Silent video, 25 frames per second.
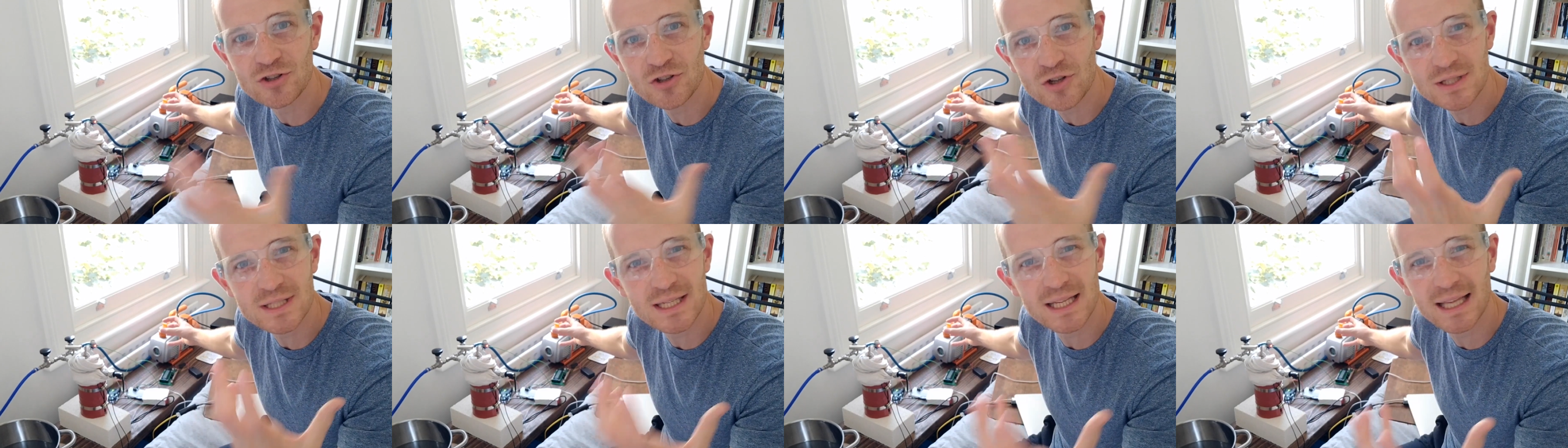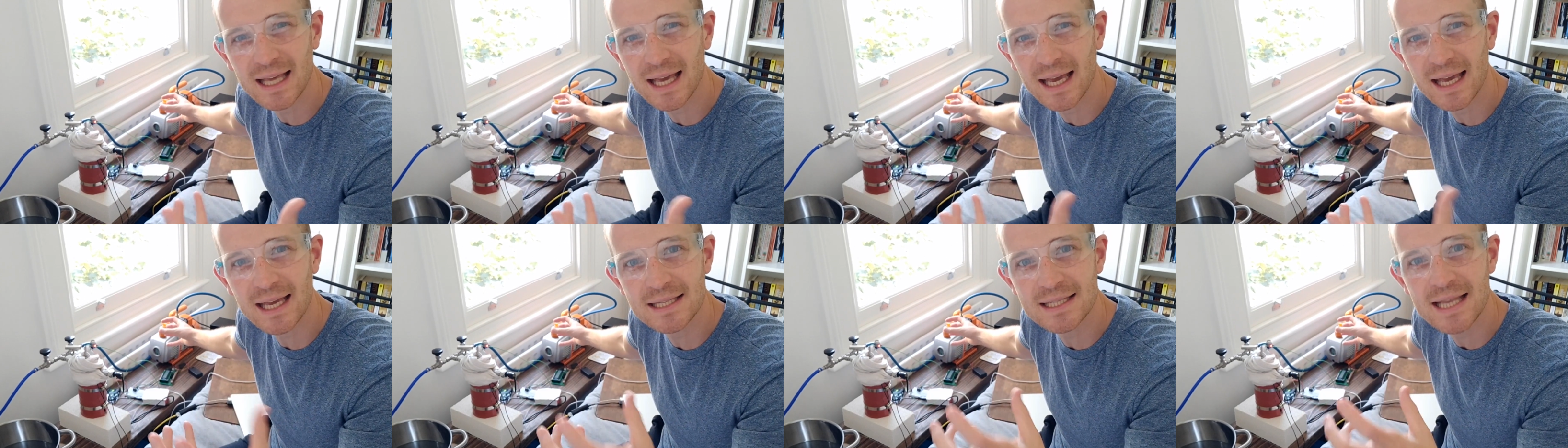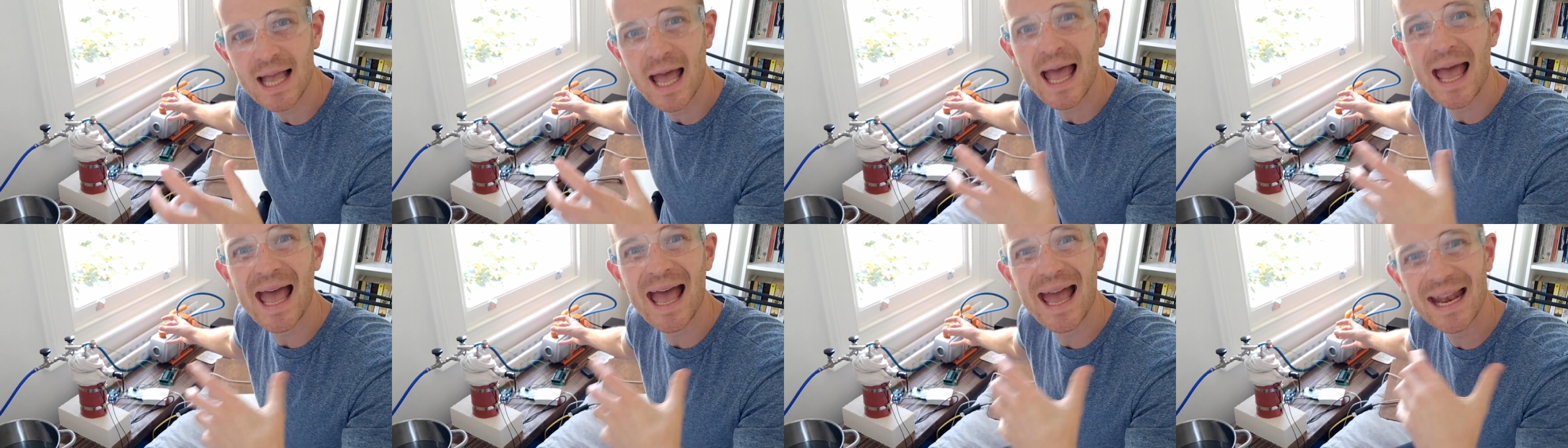just in case
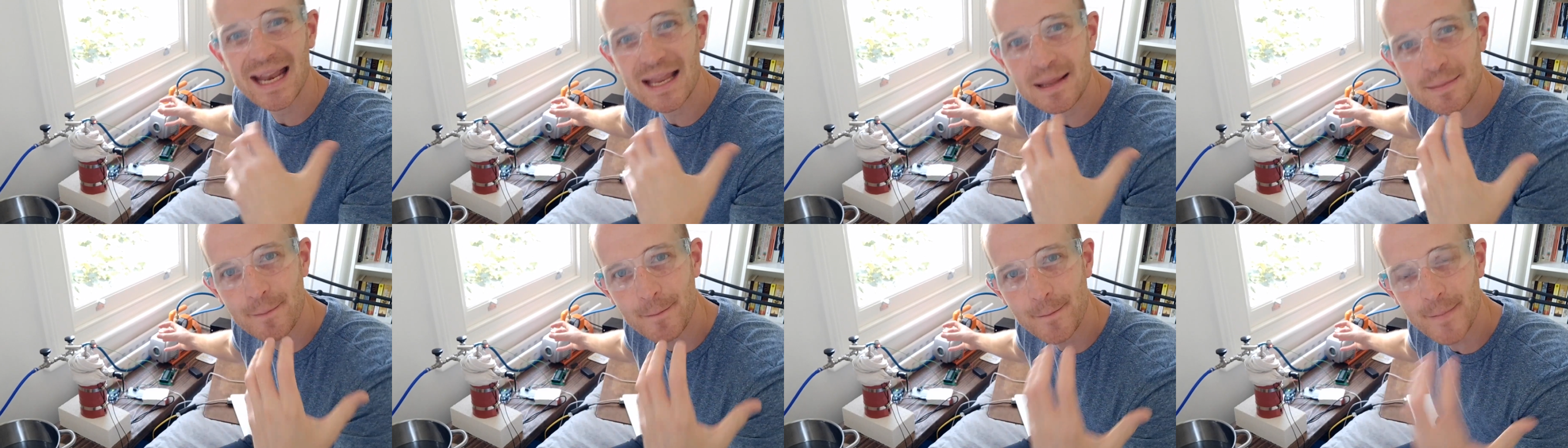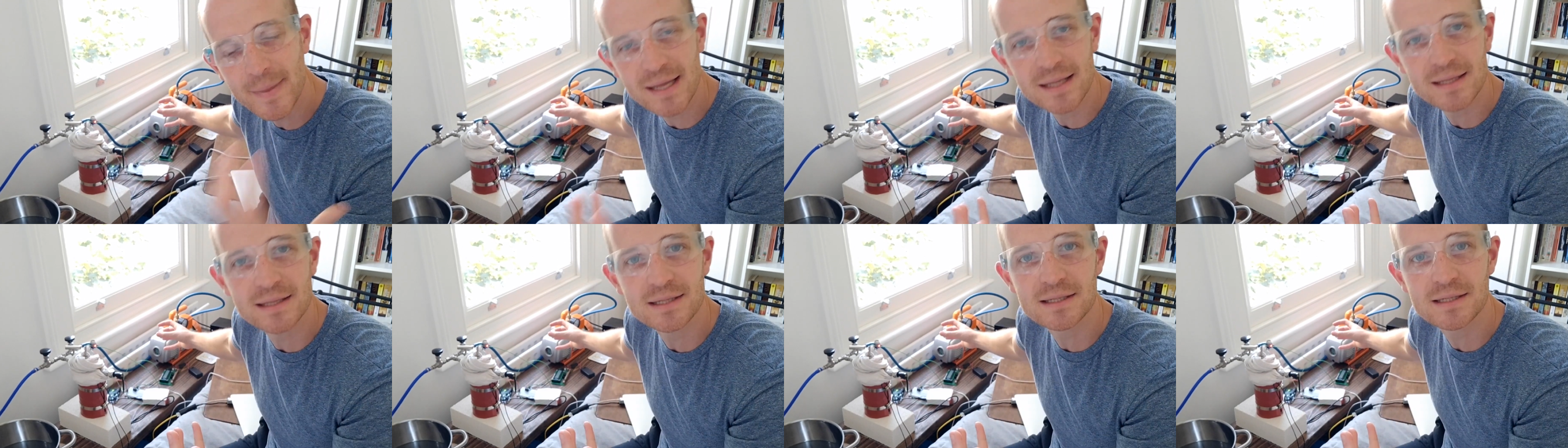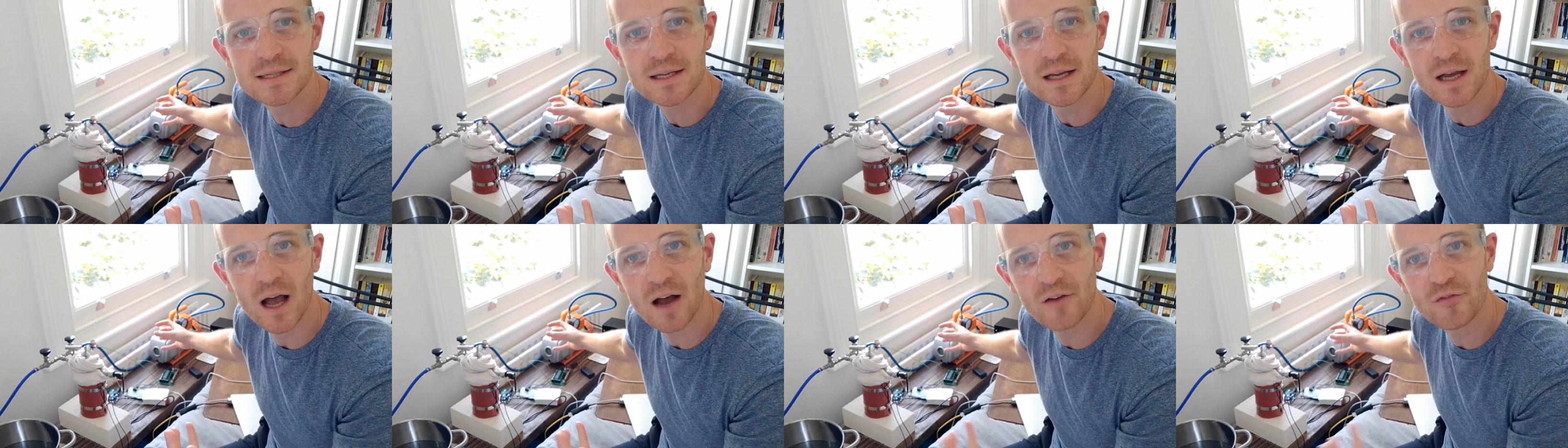any
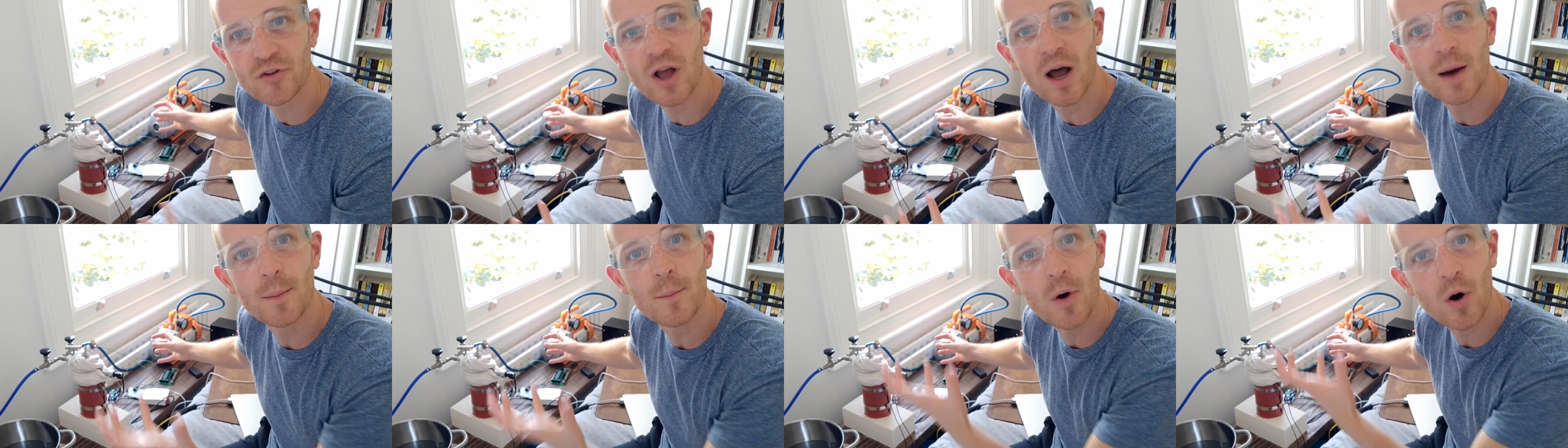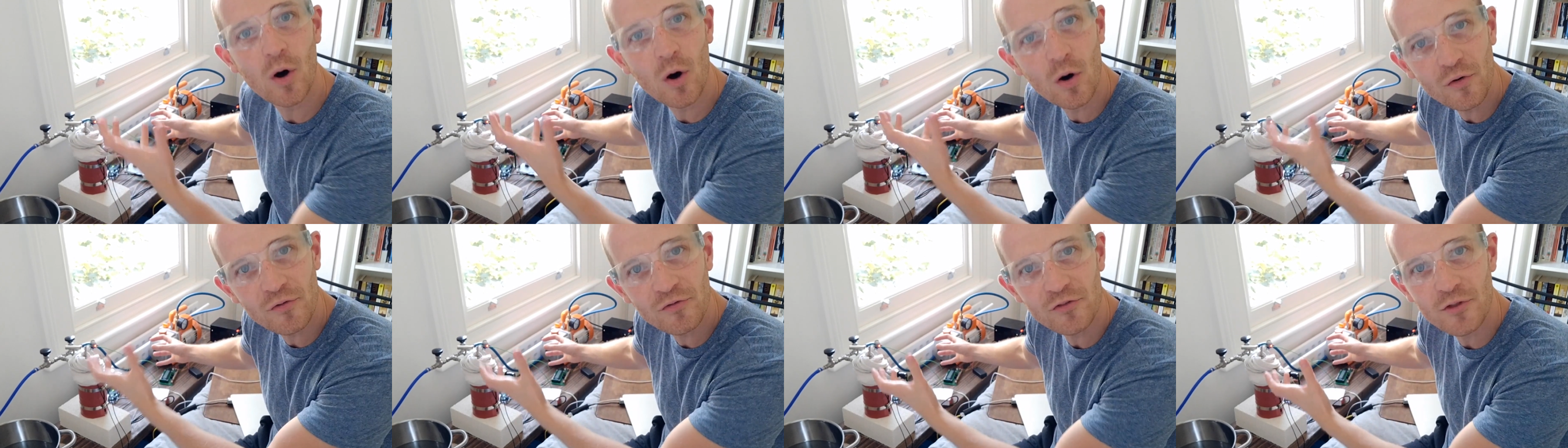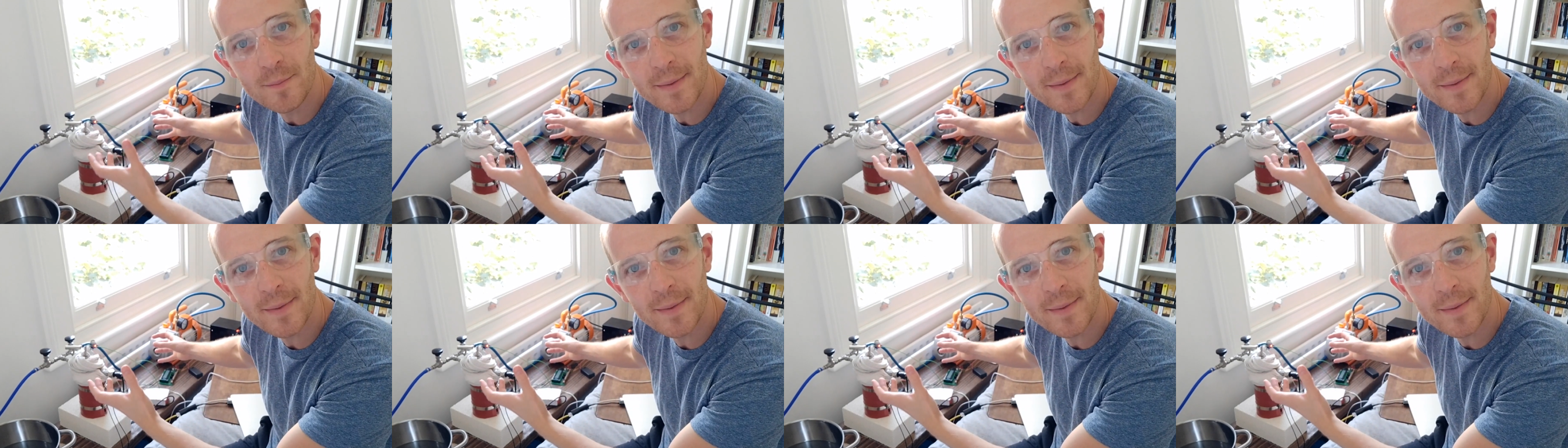bits have come off the